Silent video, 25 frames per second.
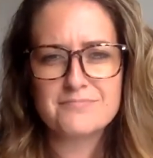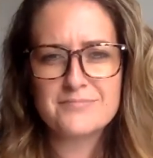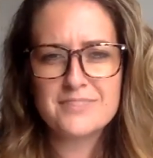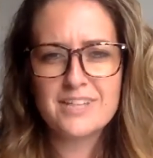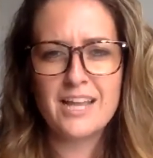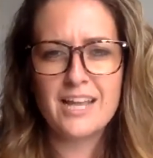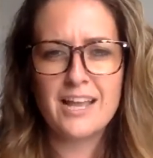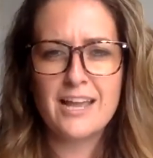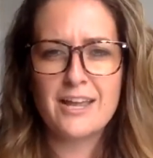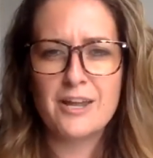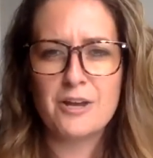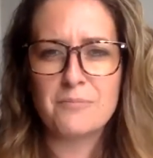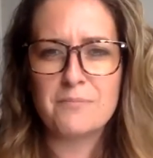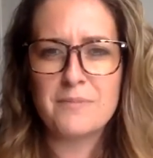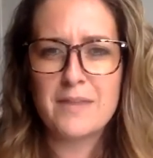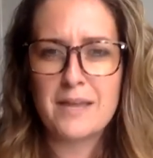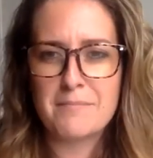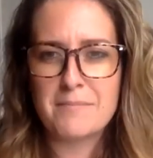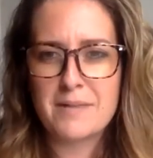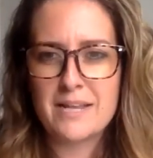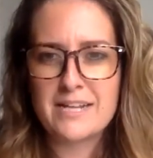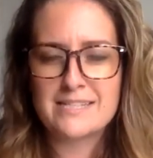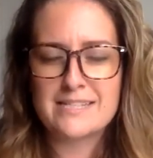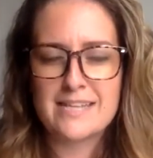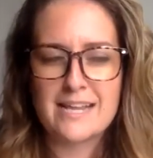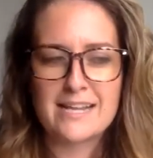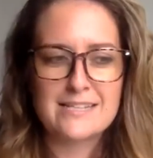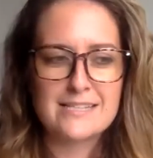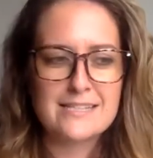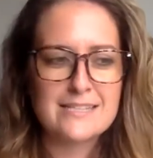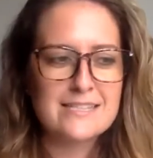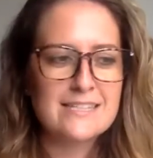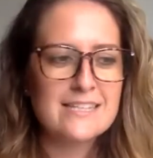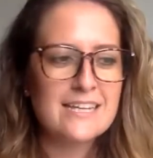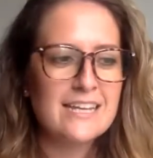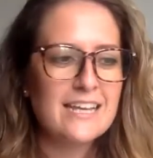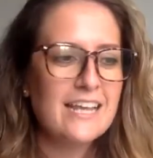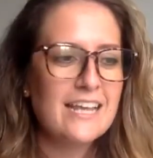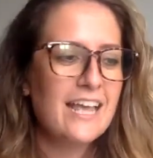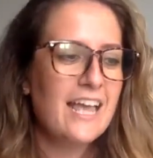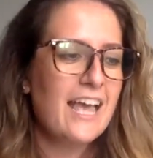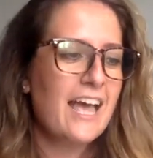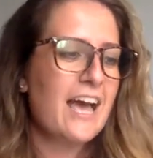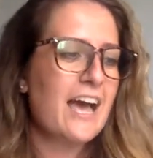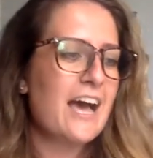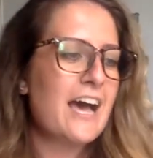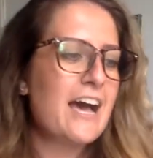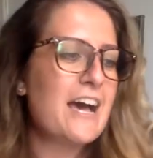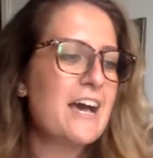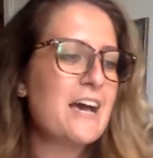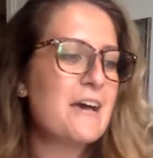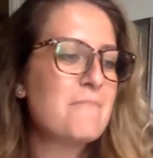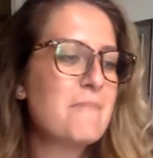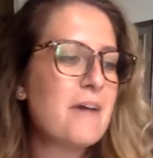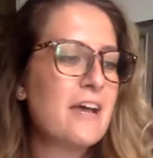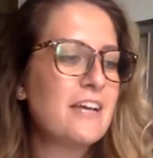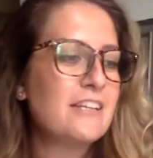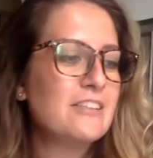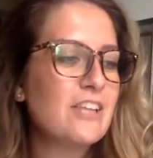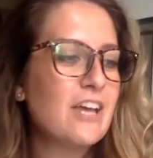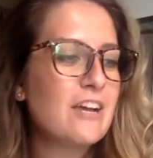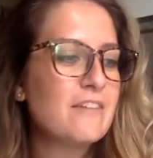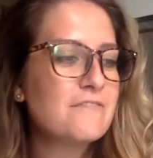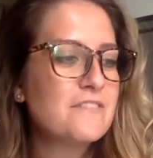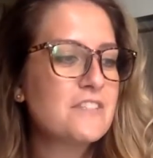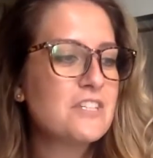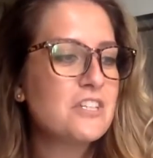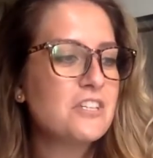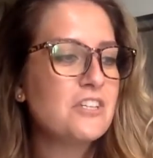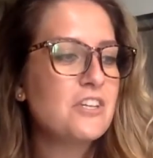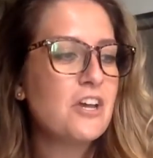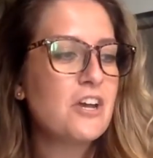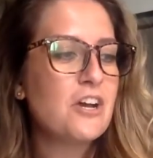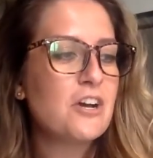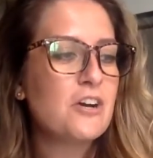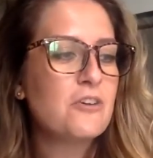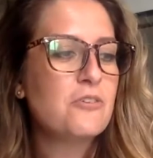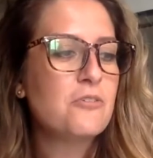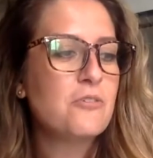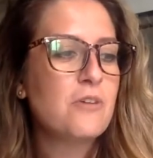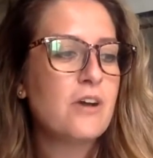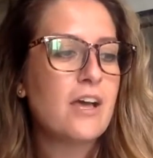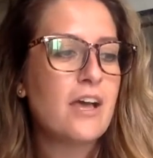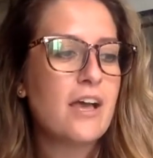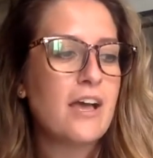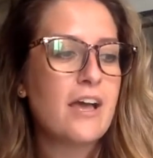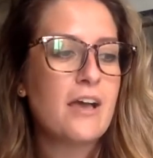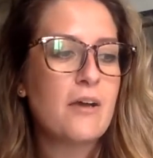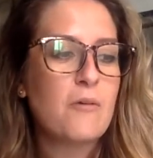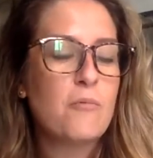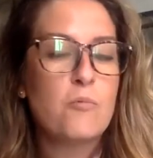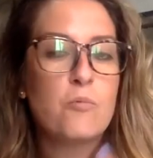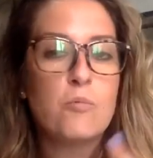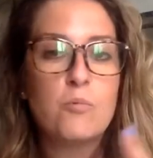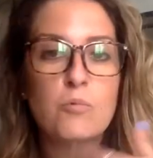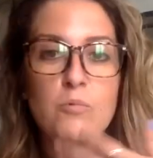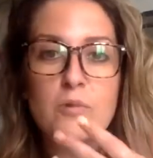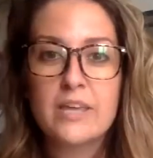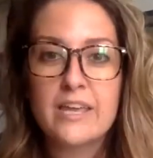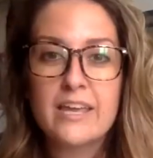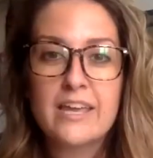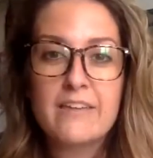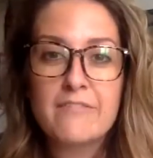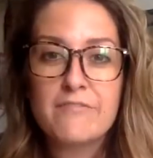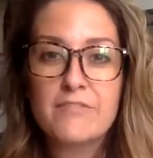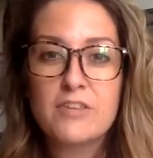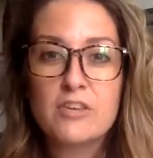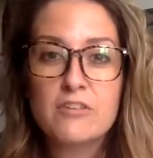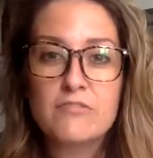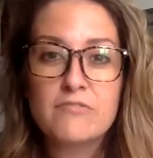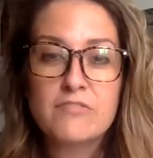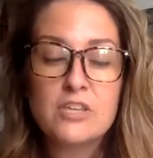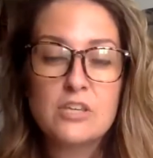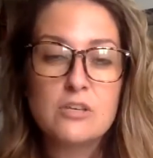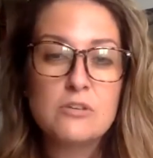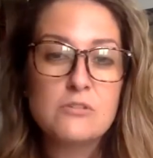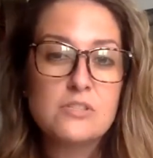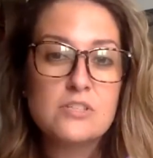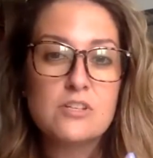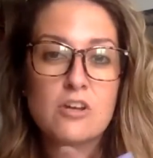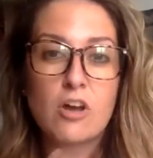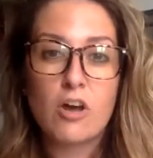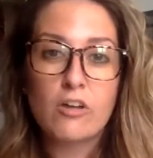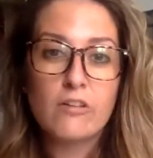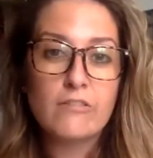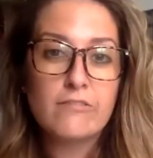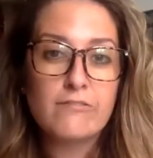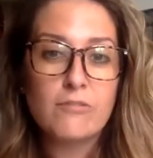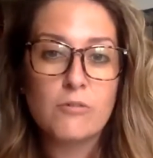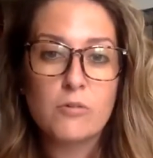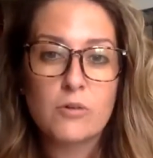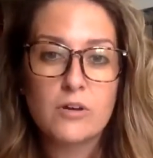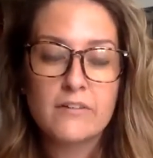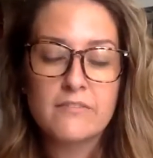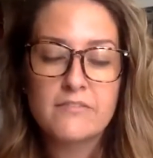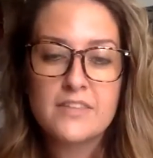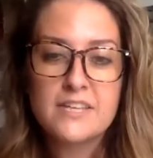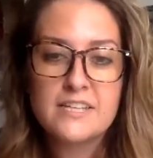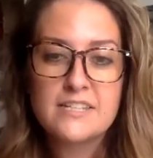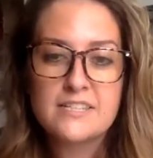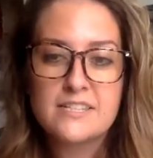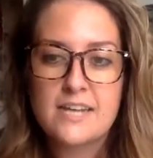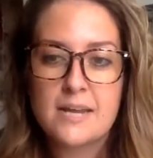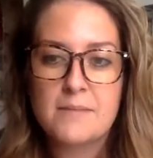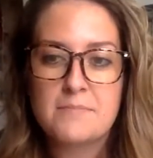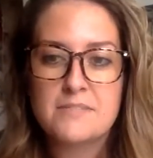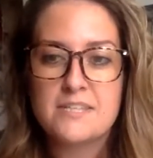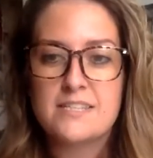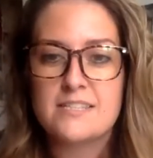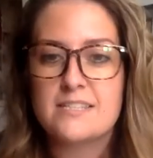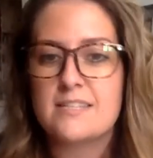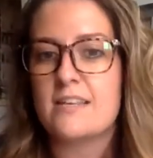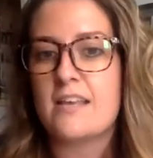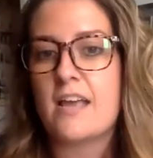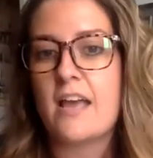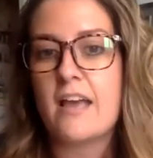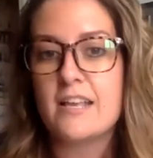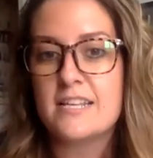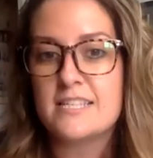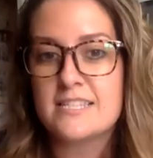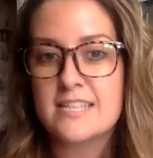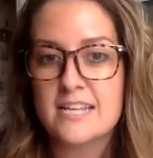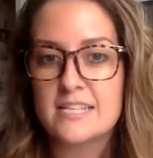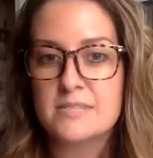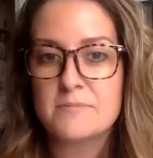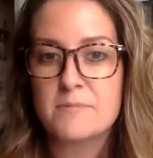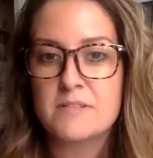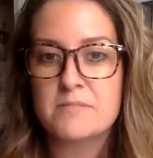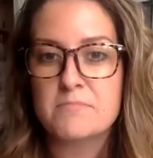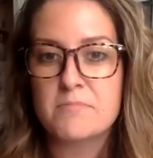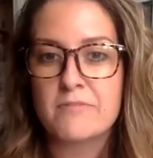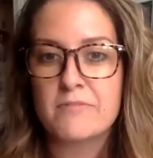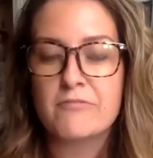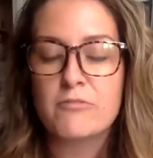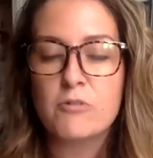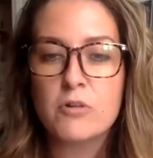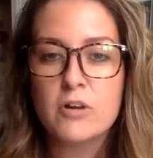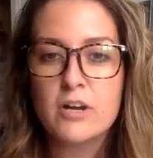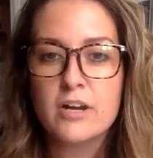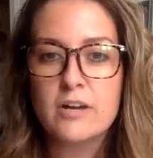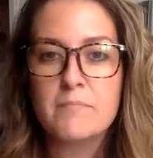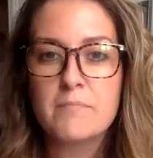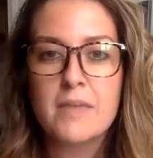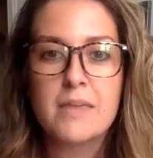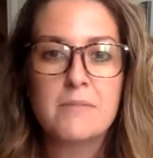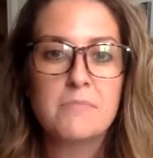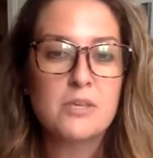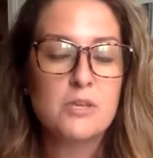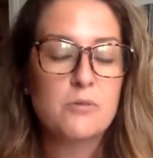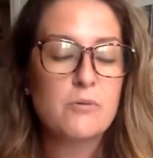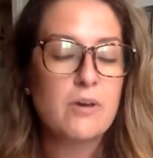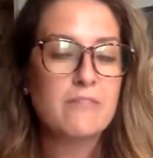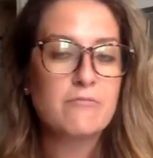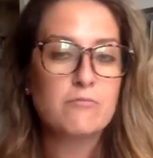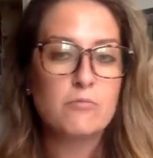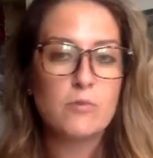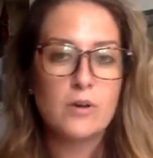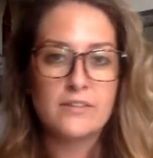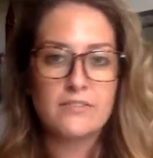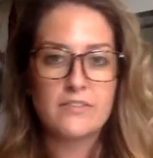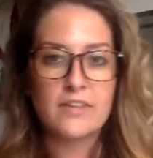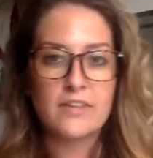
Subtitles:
I hope that makes sense. I'd love to know if you've used all 4 of these types of assessments before. Maybe you have one that